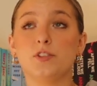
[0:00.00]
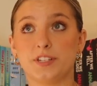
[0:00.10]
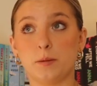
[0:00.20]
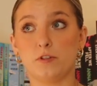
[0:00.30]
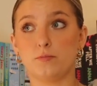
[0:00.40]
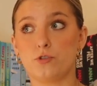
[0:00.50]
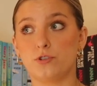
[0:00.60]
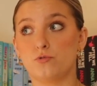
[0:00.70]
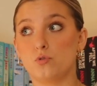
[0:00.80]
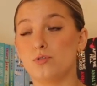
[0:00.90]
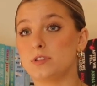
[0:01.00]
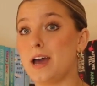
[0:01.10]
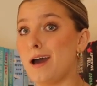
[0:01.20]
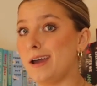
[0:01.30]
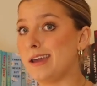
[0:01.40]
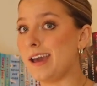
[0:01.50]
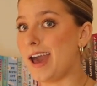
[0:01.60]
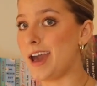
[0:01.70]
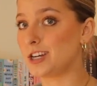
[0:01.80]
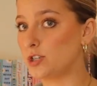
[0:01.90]
The Summer of Broken Rules, I
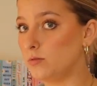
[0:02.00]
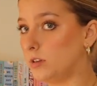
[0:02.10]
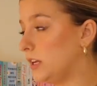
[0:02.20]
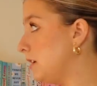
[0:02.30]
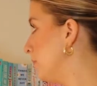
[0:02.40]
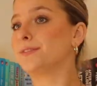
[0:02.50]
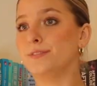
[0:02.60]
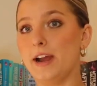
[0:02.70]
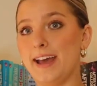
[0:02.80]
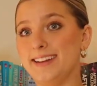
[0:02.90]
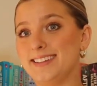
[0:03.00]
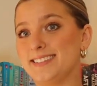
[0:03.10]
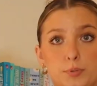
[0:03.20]
actually read